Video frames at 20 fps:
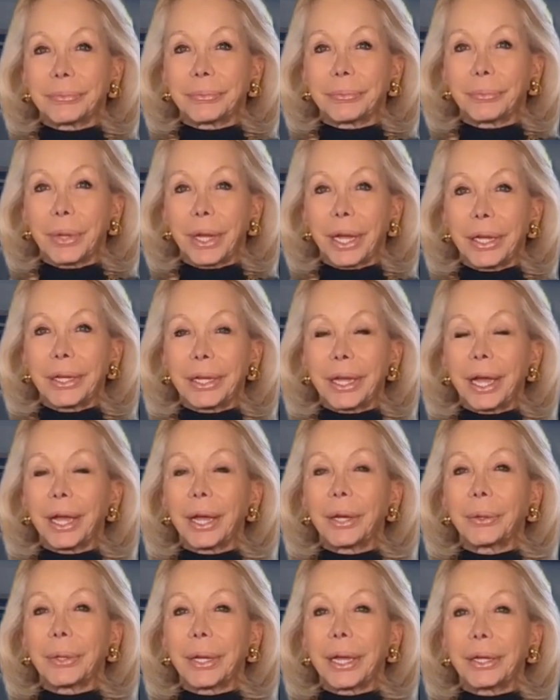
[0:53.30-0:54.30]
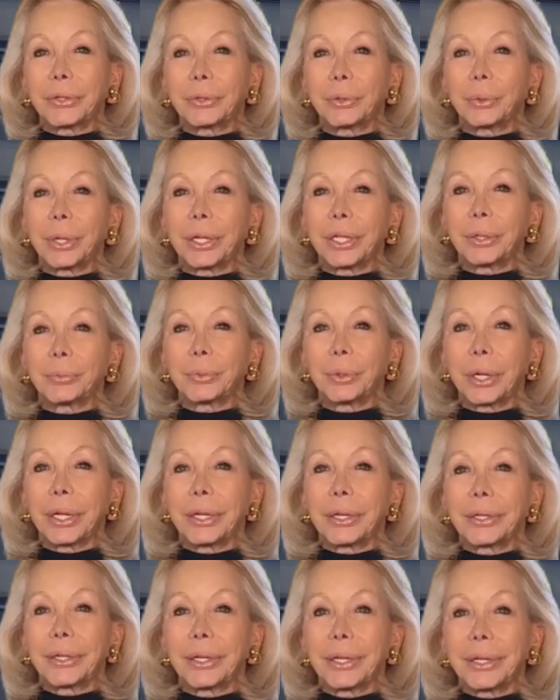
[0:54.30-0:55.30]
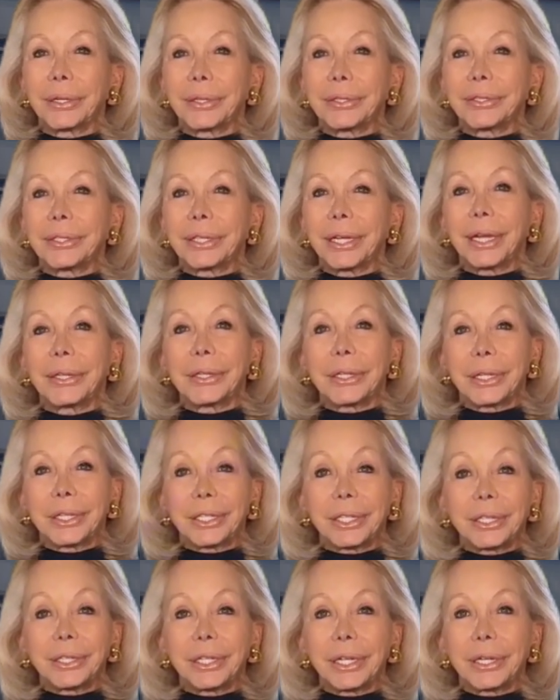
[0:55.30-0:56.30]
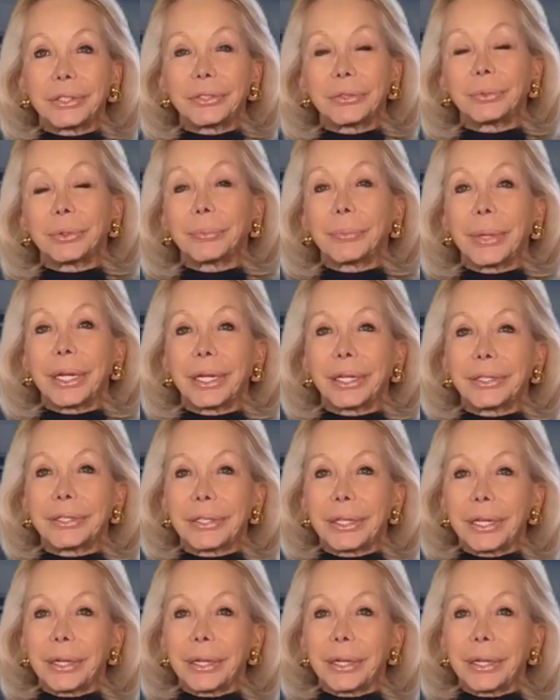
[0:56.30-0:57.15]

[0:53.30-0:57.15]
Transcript: Right now, at 21, Santa Ynez remains